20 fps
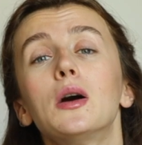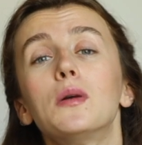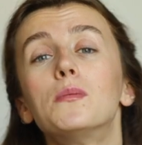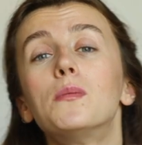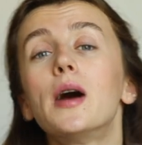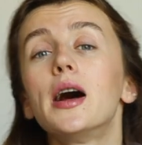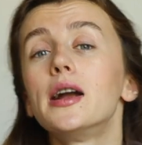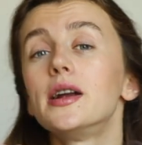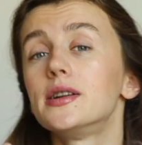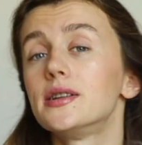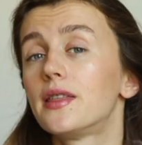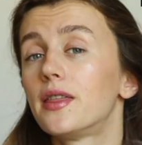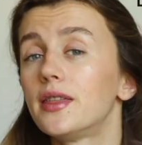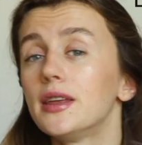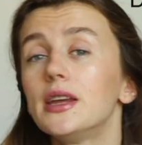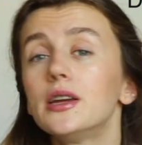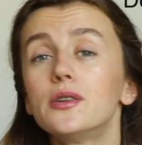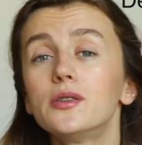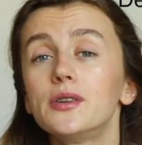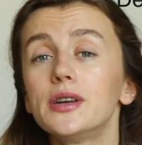Bayes
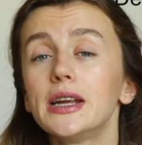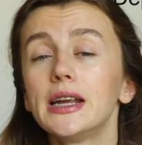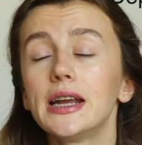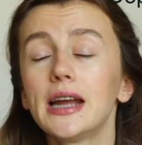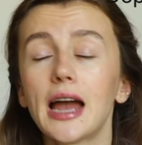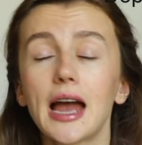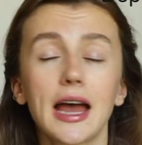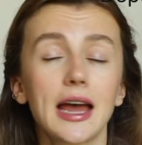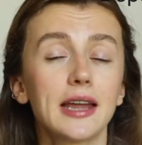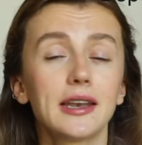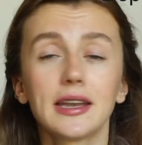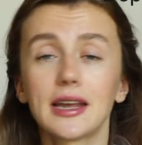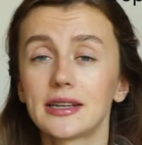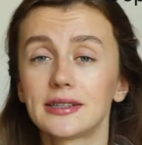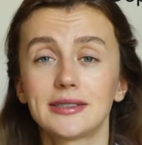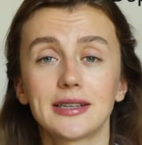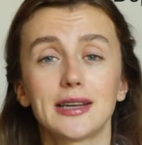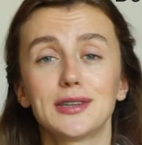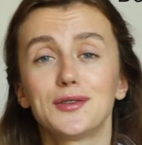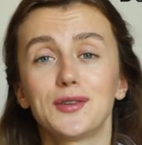theory and
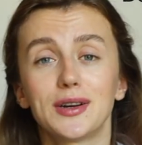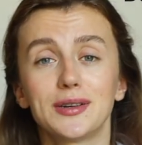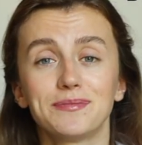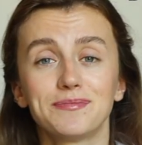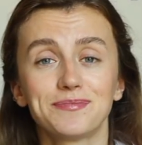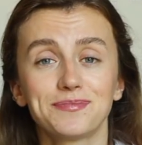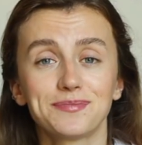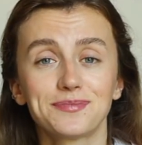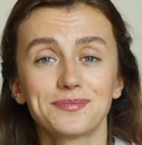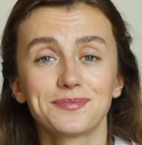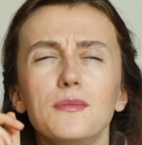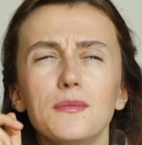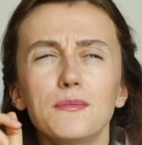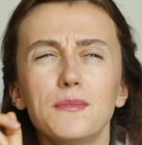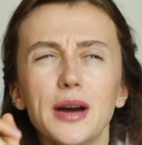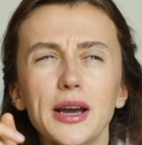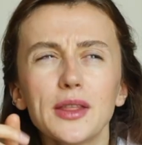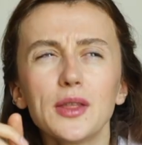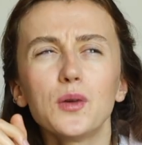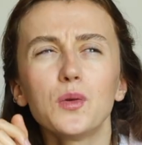etc.
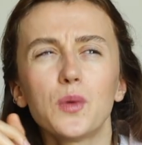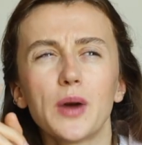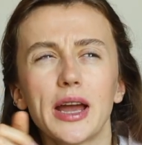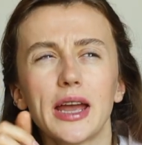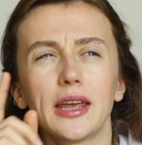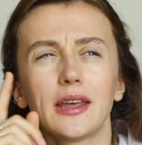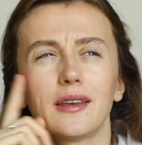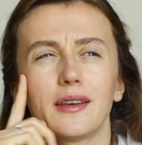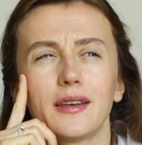By the way,